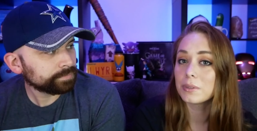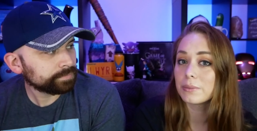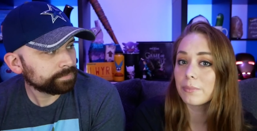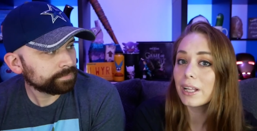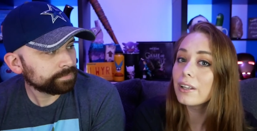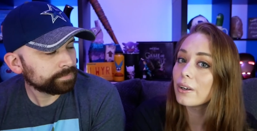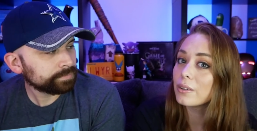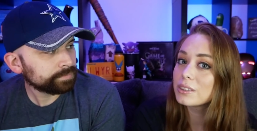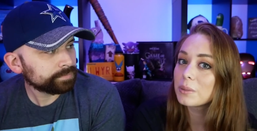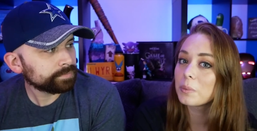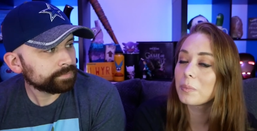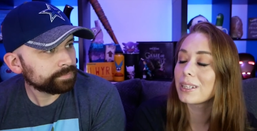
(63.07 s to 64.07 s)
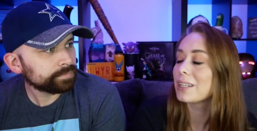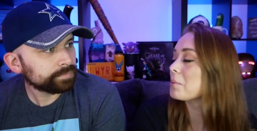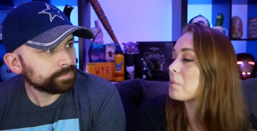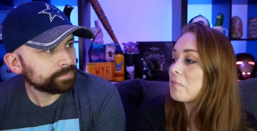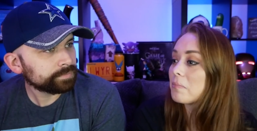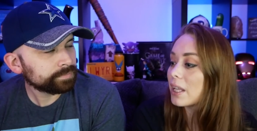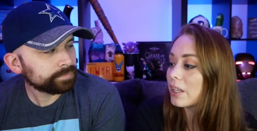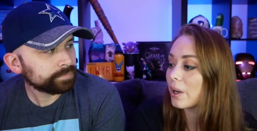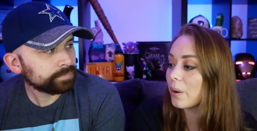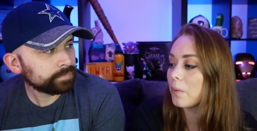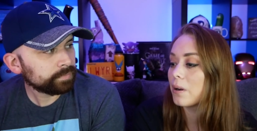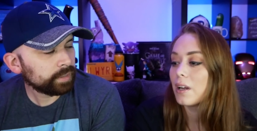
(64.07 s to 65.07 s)
Speaker 1: it was Mello, someone by the name of
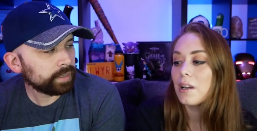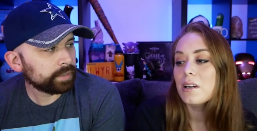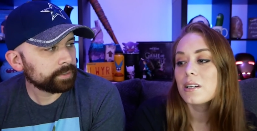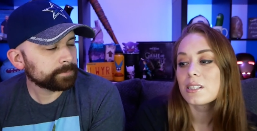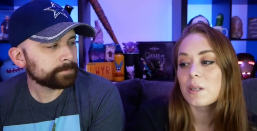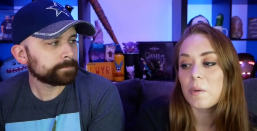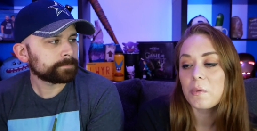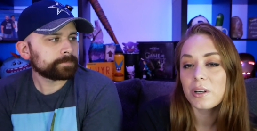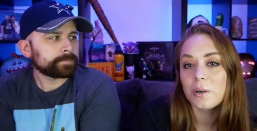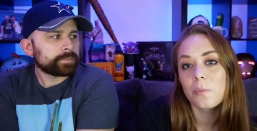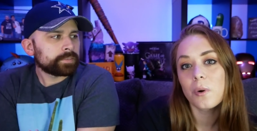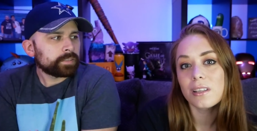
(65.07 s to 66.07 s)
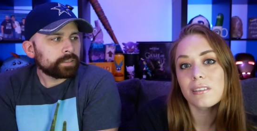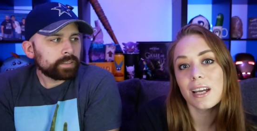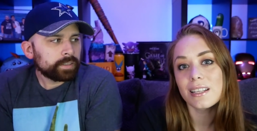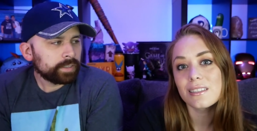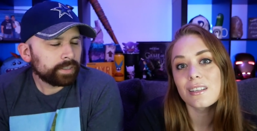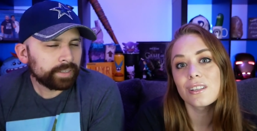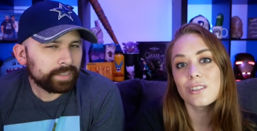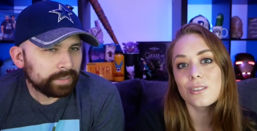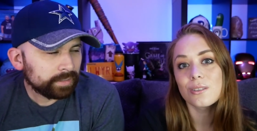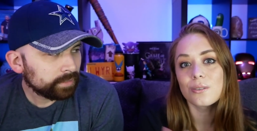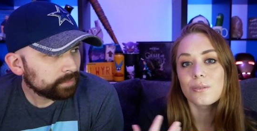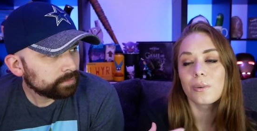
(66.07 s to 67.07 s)
Mello. Yeah. So I wonder what Light's going to
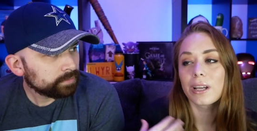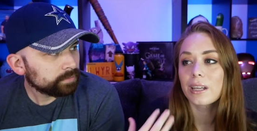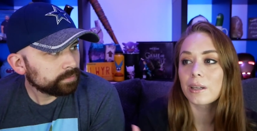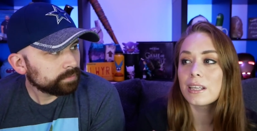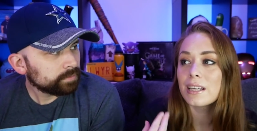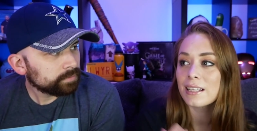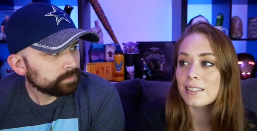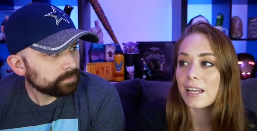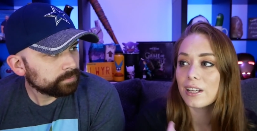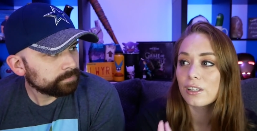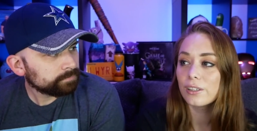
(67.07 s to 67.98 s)
do. Like, he has that